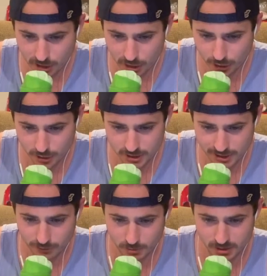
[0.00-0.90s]

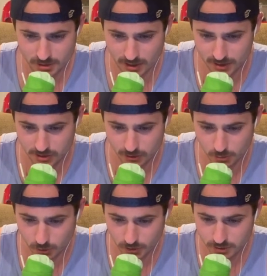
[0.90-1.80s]
37 minutes and had
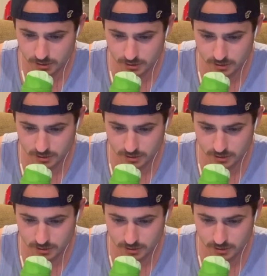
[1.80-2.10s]
0 points.